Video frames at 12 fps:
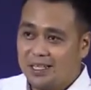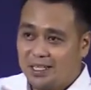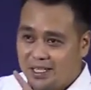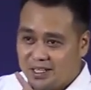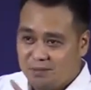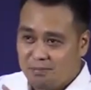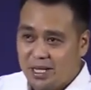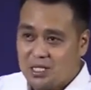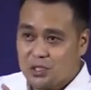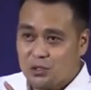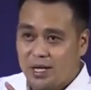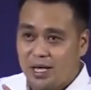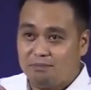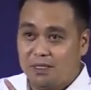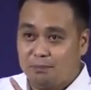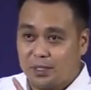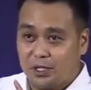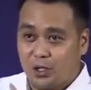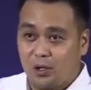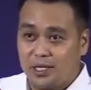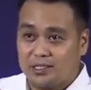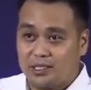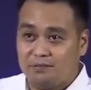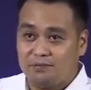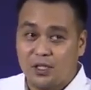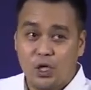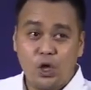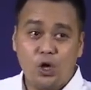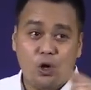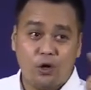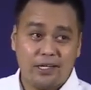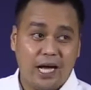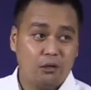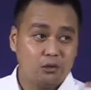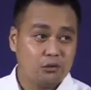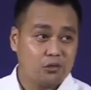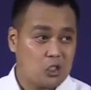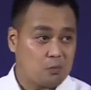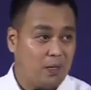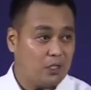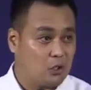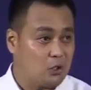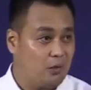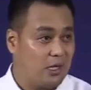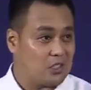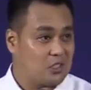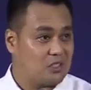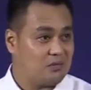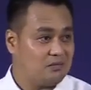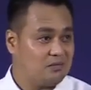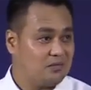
he remains to have the prerogative on how to respond to us.